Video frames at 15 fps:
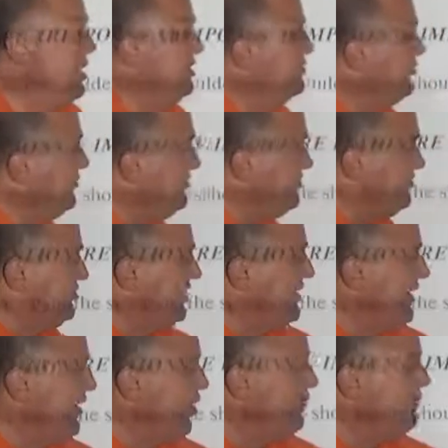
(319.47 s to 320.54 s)
So this is going to
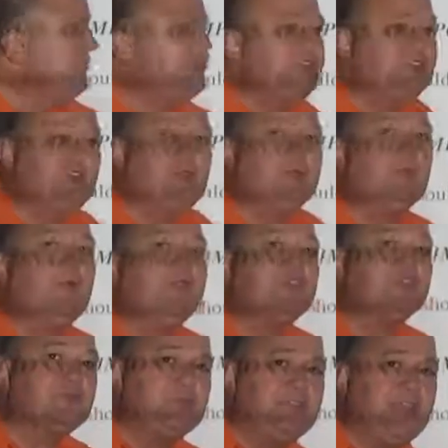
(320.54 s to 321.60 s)
help us determine whether
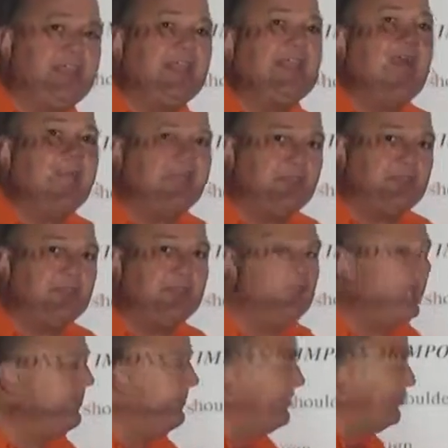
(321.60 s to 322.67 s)
it's radiculopathy or neuropathy.